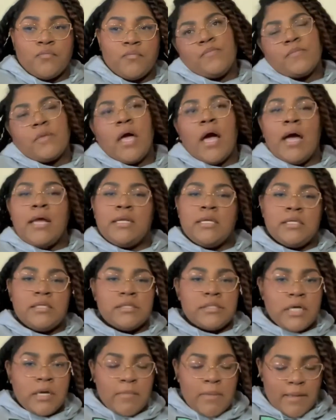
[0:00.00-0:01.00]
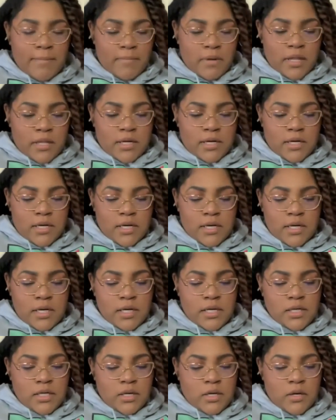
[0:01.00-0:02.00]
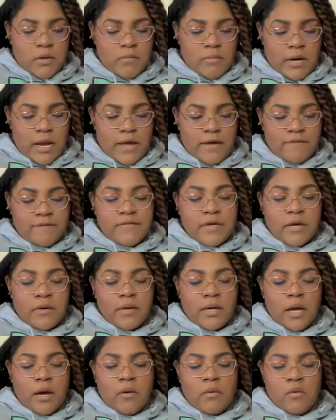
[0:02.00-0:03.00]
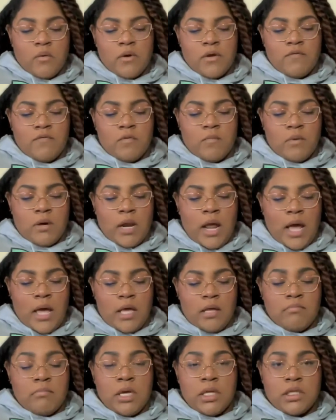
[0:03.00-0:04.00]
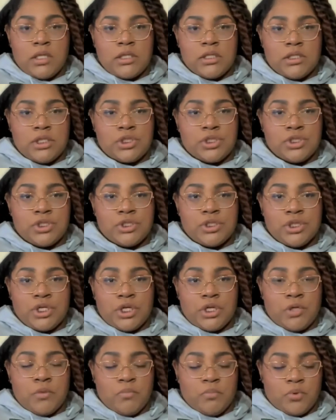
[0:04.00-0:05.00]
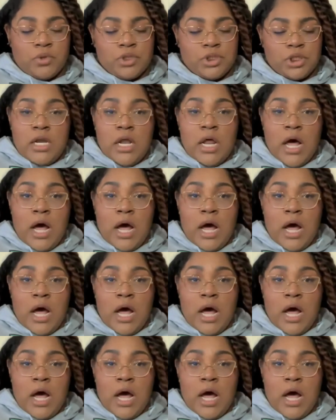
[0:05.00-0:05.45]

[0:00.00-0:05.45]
I didn't tell my mother, when I had found out, or even when I had made the decision to get an abortion.